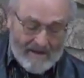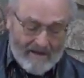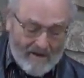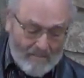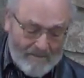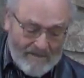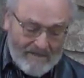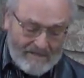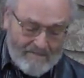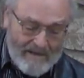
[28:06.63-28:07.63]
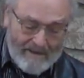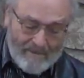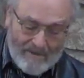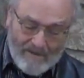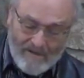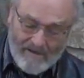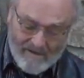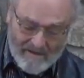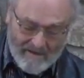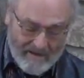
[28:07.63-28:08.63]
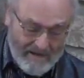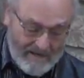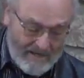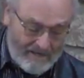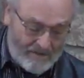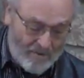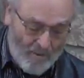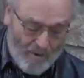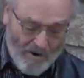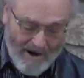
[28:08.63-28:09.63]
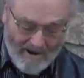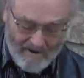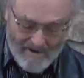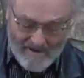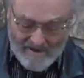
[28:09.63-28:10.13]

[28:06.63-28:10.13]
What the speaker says: And he opened his Bible, and he tore out